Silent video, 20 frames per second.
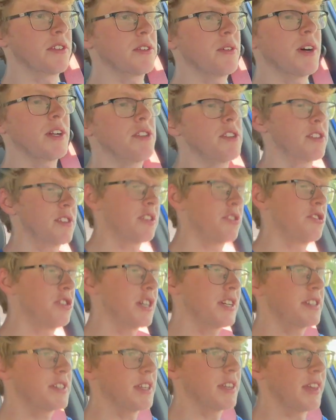So I just
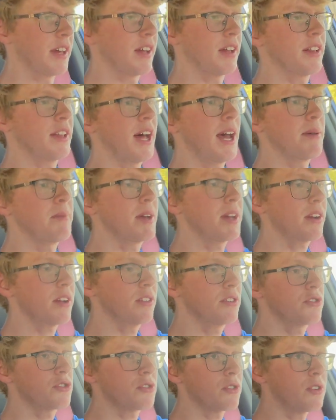adjusted the climate
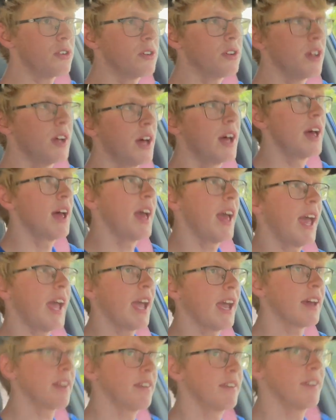control
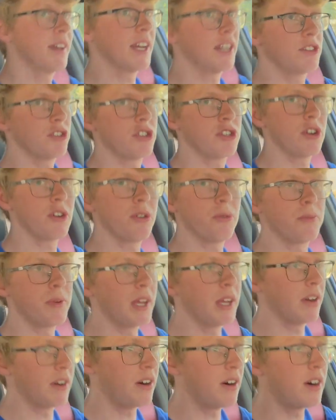and it showed
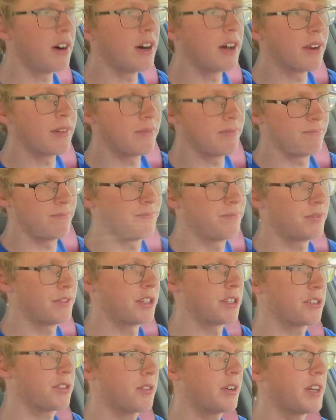me on
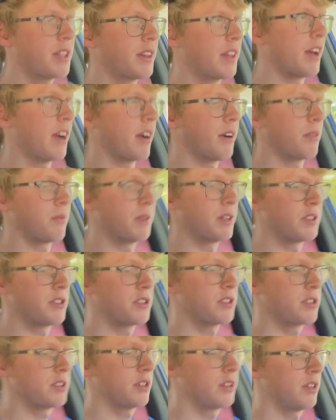the screen there,
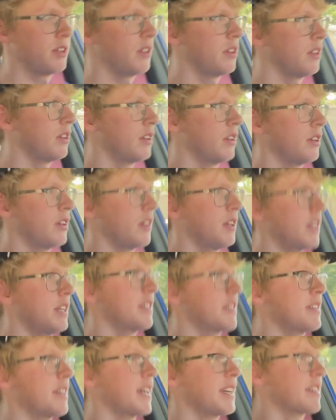which
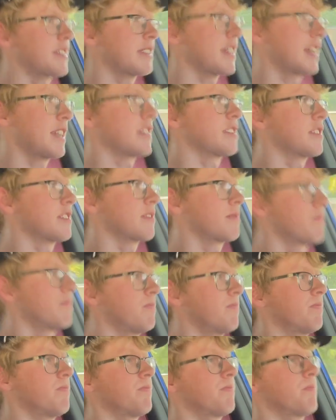is nice that it's
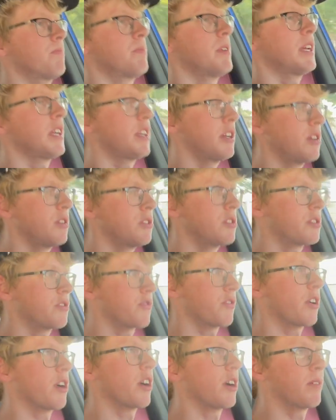being used
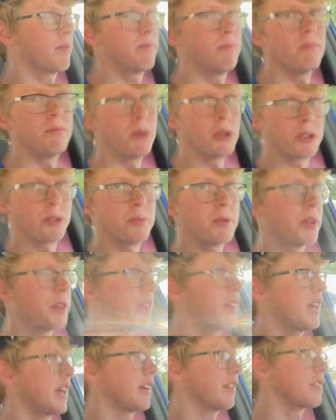for multiple
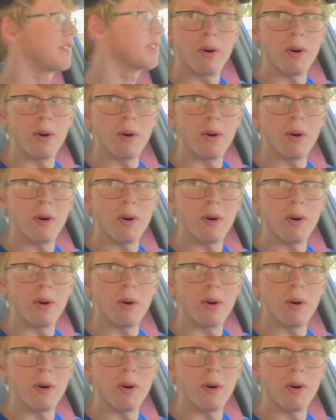things.